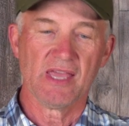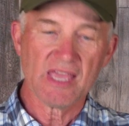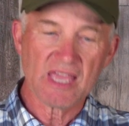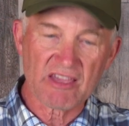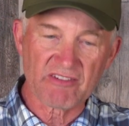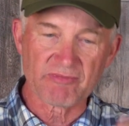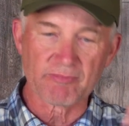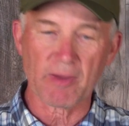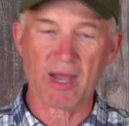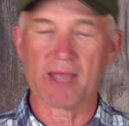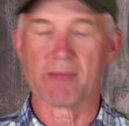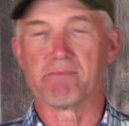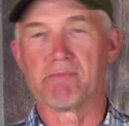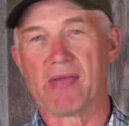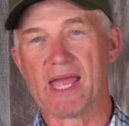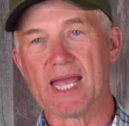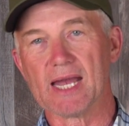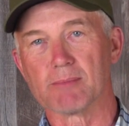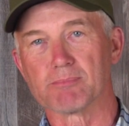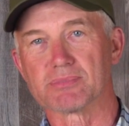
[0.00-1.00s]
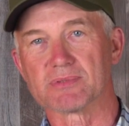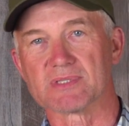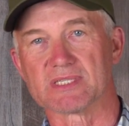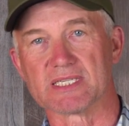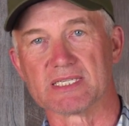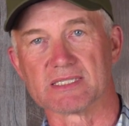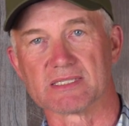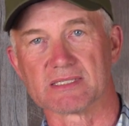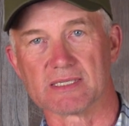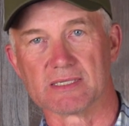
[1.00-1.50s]
If my map
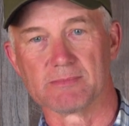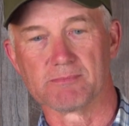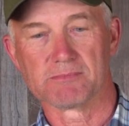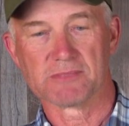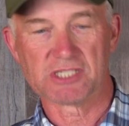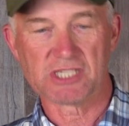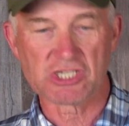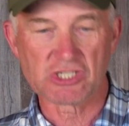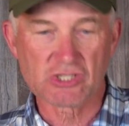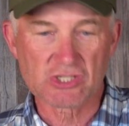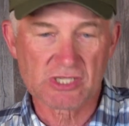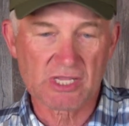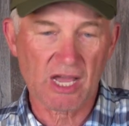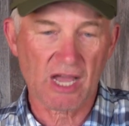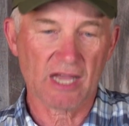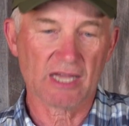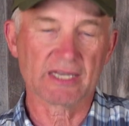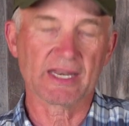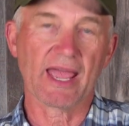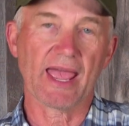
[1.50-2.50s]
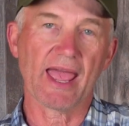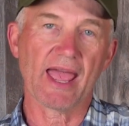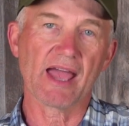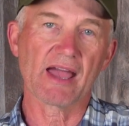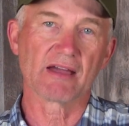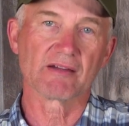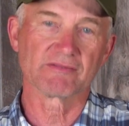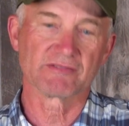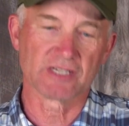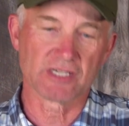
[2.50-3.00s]
system does not
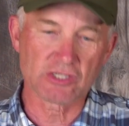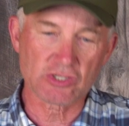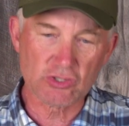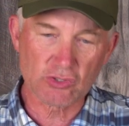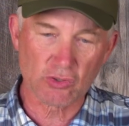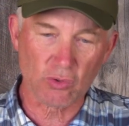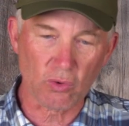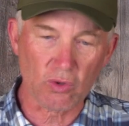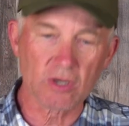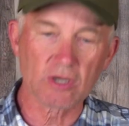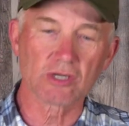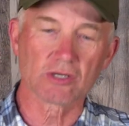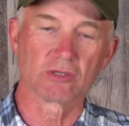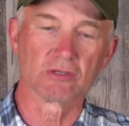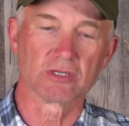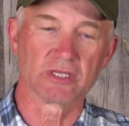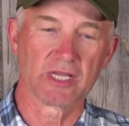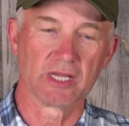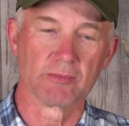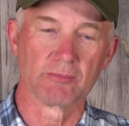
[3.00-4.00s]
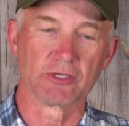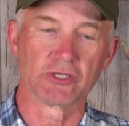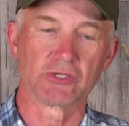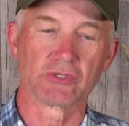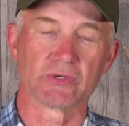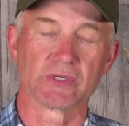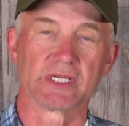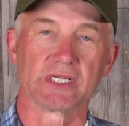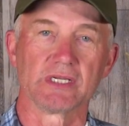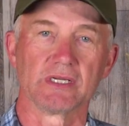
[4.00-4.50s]
have historical
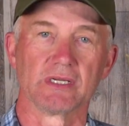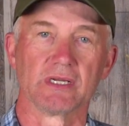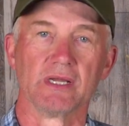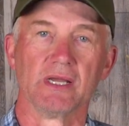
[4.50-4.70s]
imagery